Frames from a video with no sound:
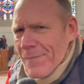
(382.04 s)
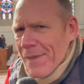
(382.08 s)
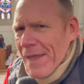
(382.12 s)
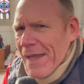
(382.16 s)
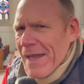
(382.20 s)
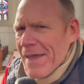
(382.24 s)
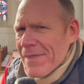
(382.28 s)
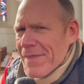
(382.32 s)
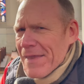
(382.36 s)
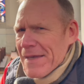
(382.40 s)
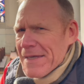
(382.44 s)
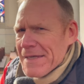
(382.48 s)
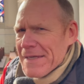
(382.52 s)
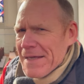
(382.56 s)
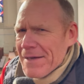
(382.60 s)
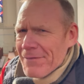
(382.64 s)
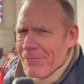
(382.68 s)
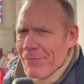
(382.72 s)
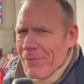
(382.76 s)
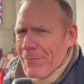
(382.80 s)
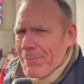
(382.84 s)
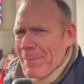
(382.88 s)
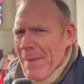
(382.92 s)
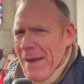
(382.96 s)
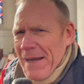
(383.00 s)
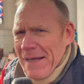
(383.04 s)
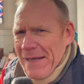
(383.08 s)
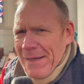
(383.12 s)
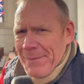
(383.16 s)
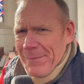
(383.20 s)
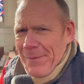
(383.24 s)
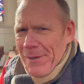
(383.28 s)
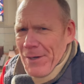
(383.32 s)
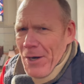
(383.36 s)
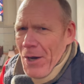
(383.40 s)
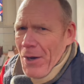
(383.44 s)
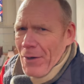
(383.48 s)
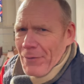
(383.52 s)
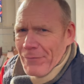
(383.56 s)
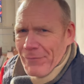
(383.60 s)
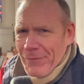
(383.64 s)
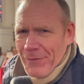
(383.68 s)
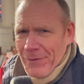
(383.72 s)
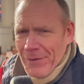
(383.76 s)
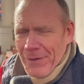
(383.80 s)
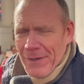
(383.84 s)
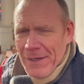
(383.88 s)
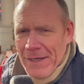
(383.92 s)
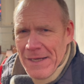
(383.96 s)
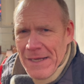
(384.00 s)
And the devil made him an offer.
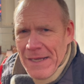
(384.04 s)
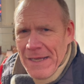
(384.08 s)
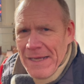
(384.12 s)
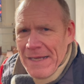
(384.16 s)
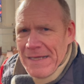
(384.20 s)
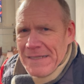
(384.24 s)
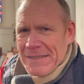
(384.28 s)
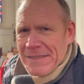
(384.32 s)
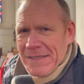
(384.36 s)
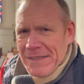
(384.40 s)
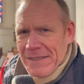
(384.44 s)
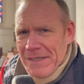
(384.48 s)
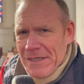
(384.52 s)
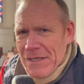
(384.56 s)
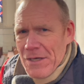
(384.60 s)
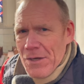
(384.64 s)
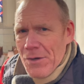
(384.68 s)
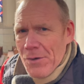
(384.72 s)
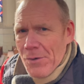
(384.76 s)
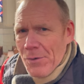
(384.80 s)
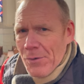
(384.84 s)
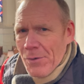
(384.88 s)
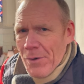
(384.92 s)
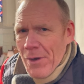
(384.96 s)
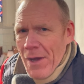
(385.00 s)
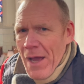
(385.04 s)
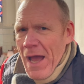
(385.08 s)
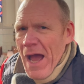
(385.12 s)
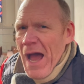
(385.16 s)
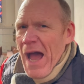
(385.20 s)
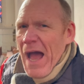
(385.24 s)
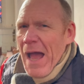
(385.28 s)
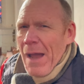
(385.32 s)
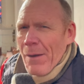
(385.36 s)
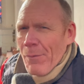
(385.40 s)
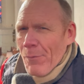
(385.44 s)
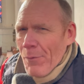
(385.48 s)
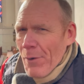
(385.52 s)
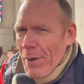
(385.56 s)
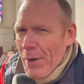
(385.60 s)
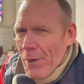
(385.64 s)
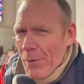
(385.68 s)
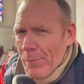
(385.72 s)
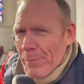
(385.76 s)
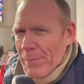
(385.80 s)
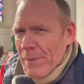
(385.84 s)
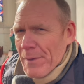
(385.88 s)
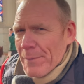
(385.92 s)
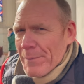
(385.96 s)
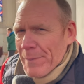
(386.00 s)
He said, you know, I will
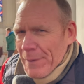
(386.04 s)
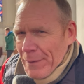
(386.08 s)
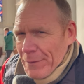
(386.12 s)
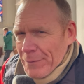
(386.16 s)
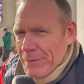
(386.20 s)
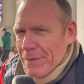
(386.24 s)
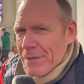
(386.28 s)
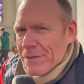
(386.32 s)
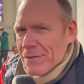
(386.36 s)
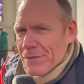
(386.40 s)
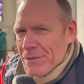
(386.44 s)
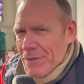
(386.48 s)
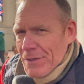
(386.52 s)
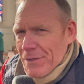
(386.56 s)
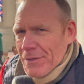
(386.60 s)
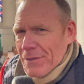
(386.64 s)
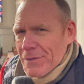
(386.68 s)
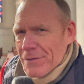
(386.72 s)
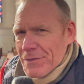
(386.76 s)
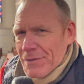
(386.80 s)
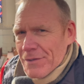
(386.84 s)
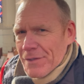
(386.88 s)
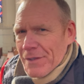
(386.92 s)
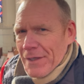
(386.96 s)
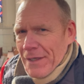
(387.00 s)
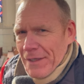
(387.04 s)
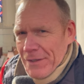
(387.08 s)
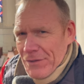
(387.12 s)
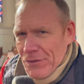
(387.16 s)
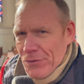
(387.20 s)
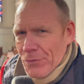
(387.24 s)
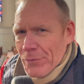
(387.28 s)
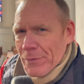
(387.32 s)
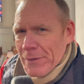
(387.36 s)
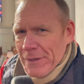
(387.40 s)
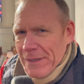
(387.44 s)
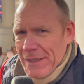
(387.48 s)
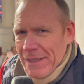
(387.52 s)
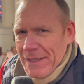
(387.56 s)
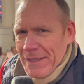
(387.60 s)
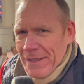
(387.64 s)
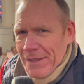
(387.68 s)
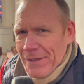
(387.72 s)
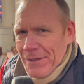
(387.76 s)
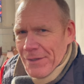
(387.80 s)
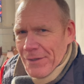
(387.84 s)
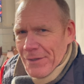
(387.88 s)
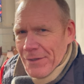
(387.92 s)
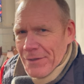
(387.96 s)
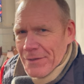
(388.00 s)
help you build this church in 20
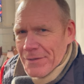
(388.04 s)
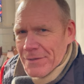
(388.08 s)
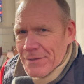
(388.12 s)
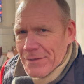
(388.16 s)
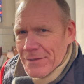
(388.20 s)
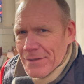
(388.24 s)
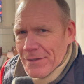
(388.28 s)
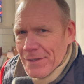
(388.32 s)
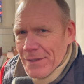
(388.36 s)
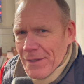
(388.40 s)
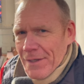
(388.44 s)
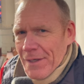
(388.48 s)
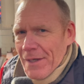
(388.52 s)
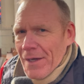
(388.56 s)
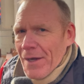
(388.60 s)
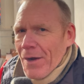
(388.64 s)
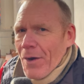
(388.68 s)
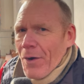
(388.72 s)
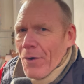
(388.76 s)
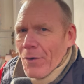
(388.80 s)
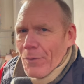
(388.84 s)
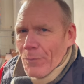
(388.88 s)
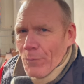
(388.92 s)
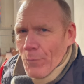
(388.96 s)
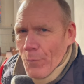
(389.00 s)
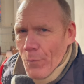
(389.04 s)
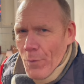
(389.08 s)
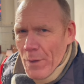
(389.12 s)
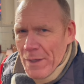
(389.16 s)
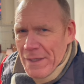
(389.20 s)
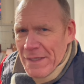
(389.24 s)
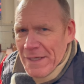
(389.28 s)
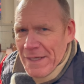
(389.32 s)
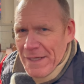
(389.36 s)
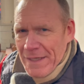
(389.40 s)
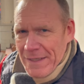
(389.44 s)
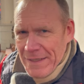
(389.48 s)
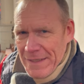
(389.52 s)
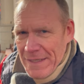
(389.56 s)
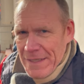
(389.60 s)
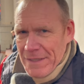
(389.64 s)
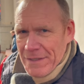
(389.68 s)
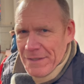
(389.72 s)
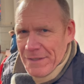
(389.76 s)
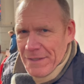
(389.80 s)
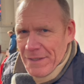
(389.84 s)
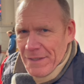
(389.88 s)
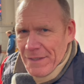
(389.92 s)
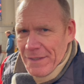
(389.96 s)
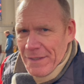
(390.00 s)
years on one
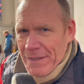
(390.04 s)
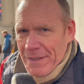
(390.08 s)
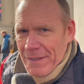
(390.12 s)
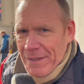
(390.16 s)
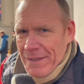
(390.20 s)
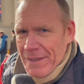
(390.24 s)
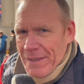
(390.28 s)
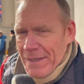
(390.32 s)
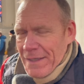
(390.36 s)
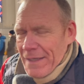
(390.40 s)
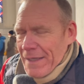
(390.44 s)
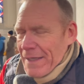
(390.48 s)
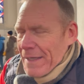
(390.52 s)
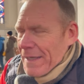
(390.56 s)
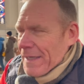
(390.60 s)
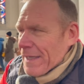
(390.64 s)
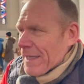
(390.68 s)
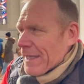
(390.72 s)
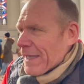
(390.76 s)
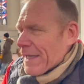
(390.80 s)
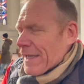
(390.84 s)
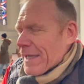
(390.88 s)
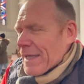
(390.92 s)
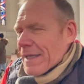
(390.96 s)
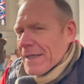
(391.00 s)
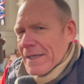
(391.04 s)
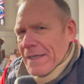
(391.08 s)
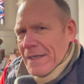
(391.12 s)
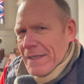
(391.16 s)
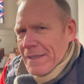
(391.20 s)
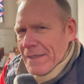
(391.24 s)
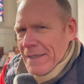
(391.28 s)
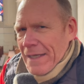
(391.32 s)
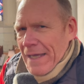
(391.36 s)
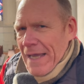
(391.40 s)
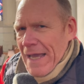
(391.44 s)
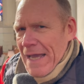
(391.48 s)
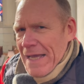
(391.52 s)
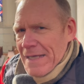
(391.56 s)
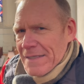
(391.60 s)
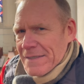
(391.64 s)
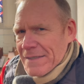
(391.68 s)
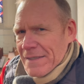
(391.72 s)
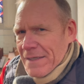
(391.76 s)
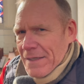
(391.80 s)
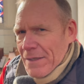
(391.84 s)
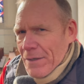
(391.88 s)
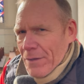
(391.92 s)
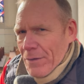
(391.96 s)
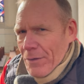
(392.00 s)
condition. And the guy
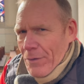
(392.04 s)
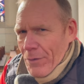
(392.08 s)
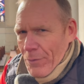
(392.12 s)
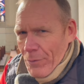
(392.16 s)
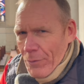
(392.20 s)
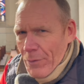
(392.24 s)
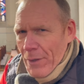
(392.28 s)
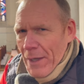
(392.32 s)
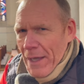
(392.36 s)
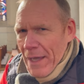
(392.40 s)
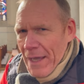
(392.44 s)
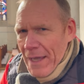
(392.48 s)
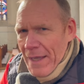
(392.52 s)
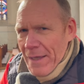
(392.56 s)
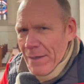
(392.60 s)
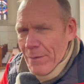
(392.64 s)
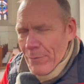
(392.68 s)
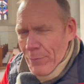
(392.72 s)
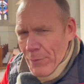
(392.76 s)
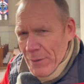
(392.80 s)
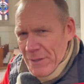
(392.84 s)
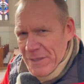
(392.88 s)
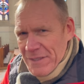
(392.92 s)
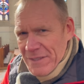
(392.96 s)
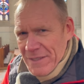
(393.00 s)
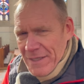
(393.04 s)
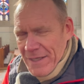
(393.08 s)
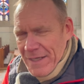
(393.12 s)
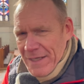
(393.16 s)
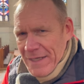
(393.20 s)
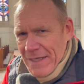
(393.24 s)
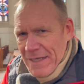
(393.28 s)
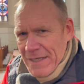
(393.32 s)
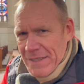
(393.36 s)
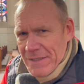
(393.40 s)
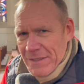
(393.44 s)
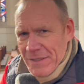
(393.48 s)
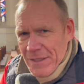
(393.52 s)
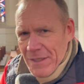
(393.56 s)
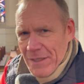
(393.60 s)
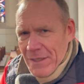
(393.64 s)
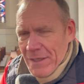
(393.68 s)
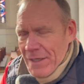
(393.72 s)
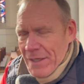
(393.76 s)
said, okay, what's the condition?